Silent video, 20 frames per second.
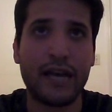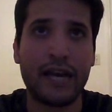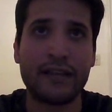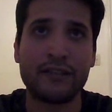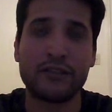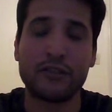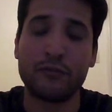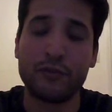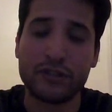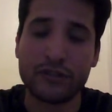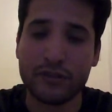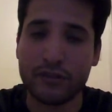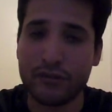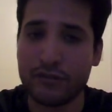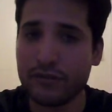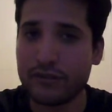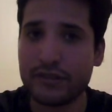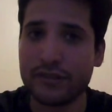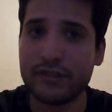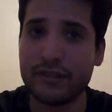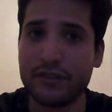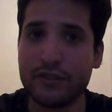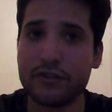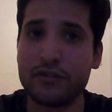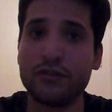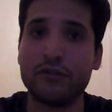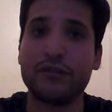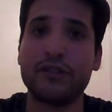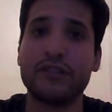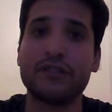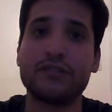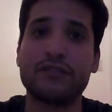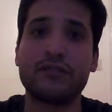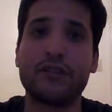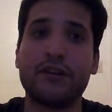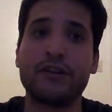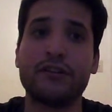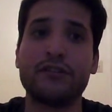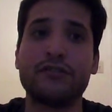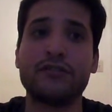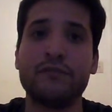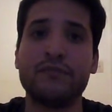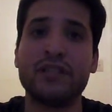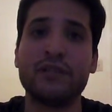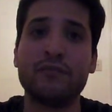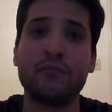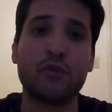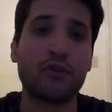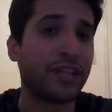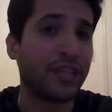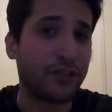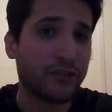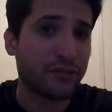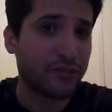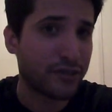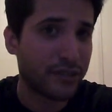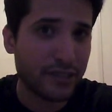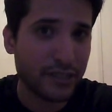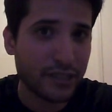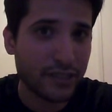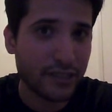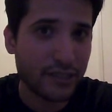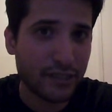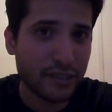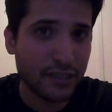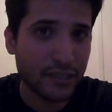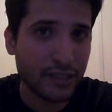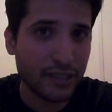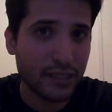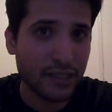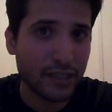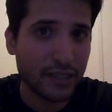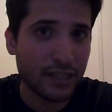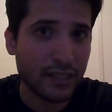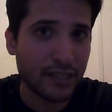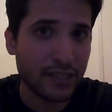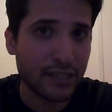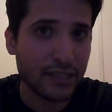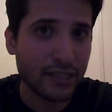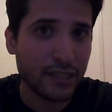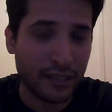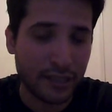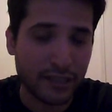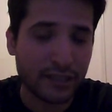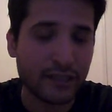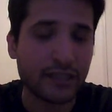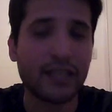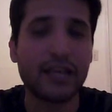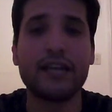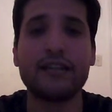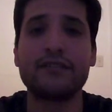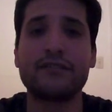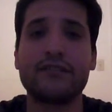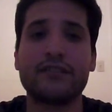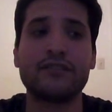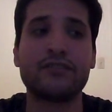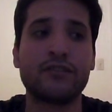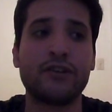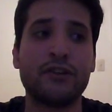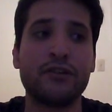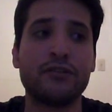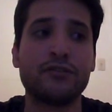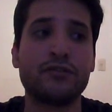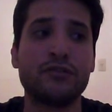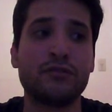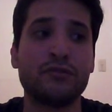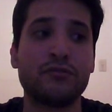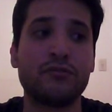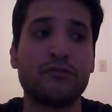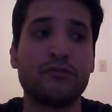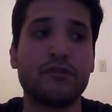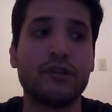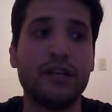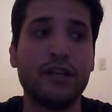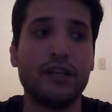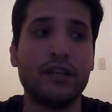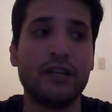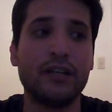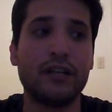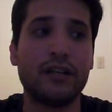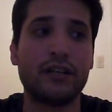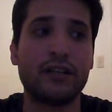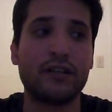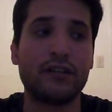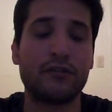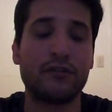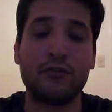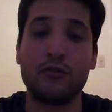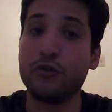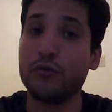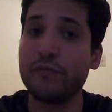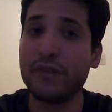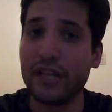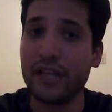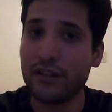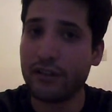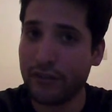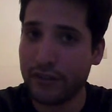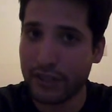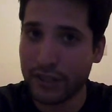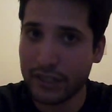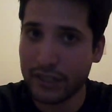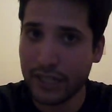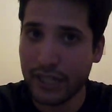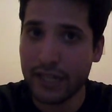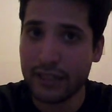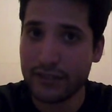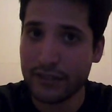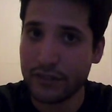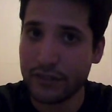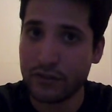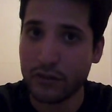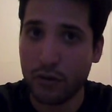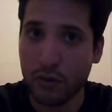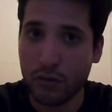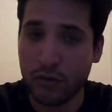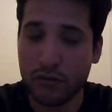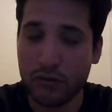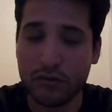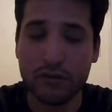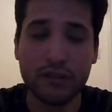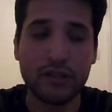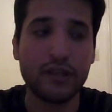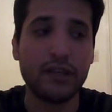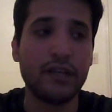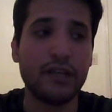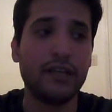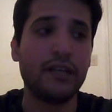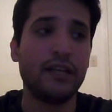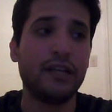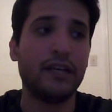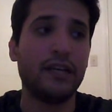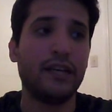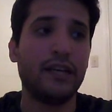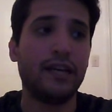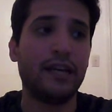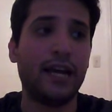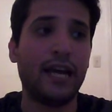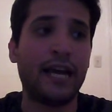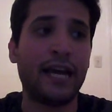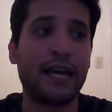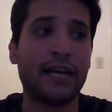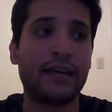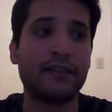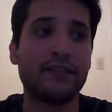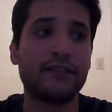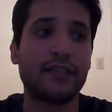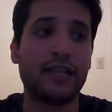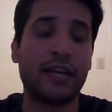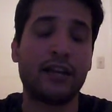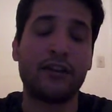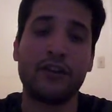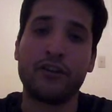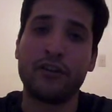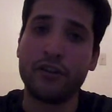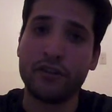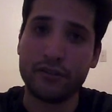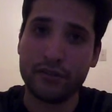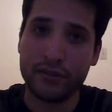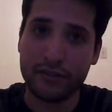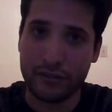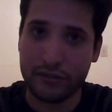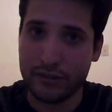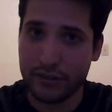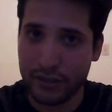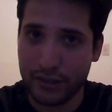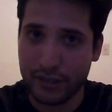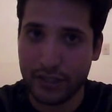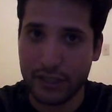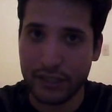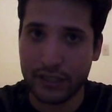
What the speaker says: as a result, the students started to be more interested in the class. They started to do better in the class as a whole. And another,